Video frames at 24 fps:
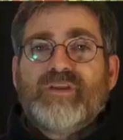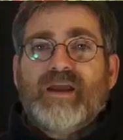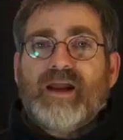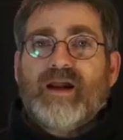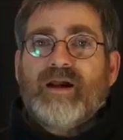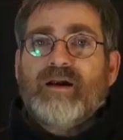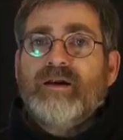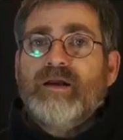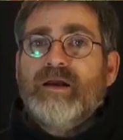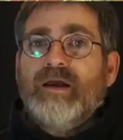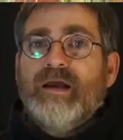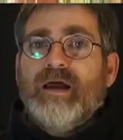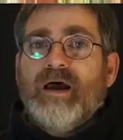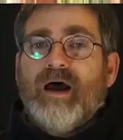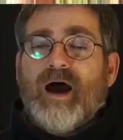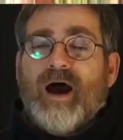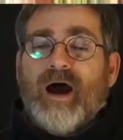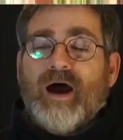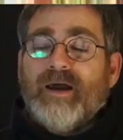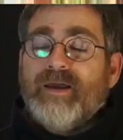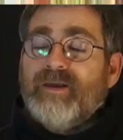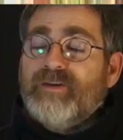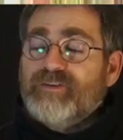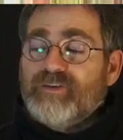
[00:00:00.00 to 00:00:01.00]
there,
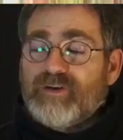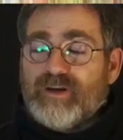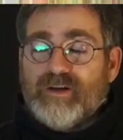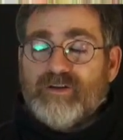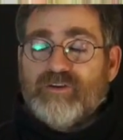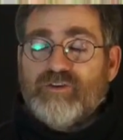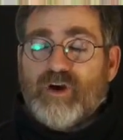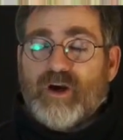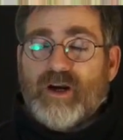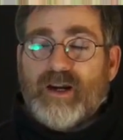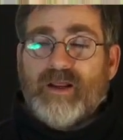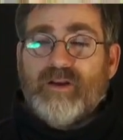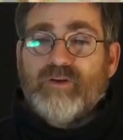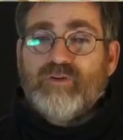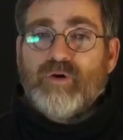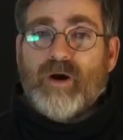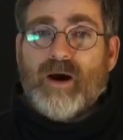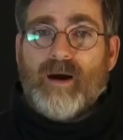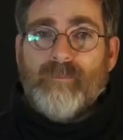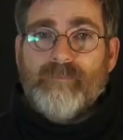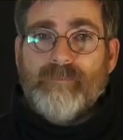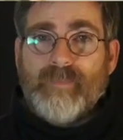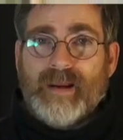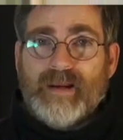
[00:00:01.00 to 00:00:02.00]
it's going to turn
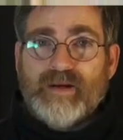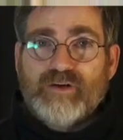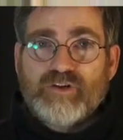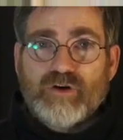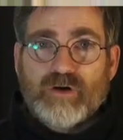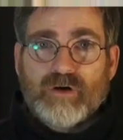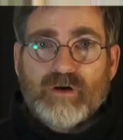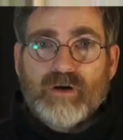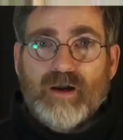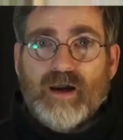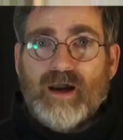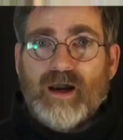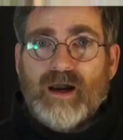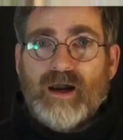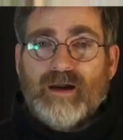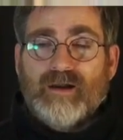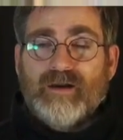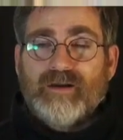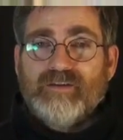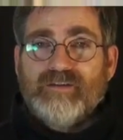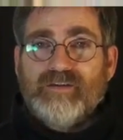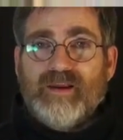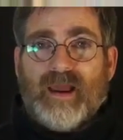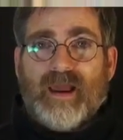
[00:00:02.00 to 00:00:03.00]
into a major
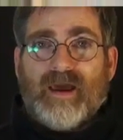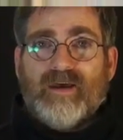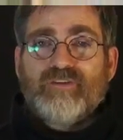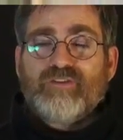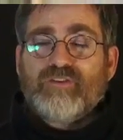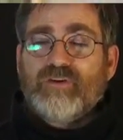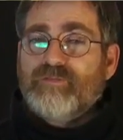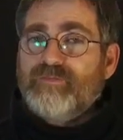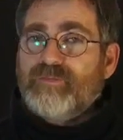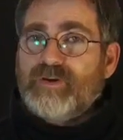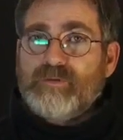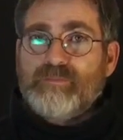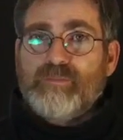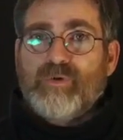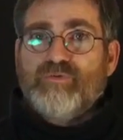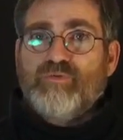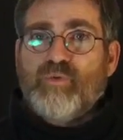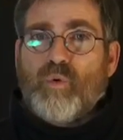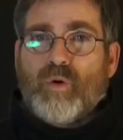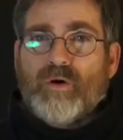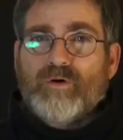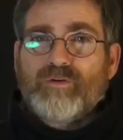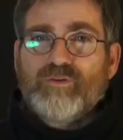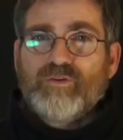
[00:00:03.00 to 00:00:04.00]
catastrophe
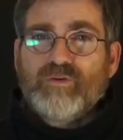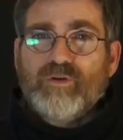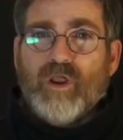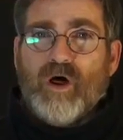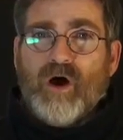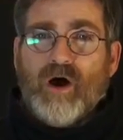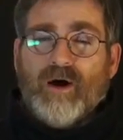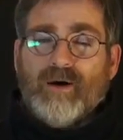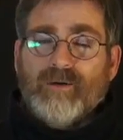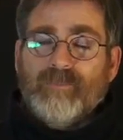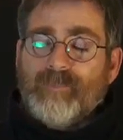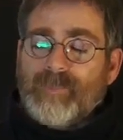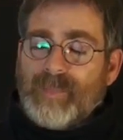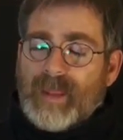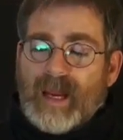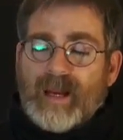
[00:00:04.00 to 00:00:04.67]
before too long.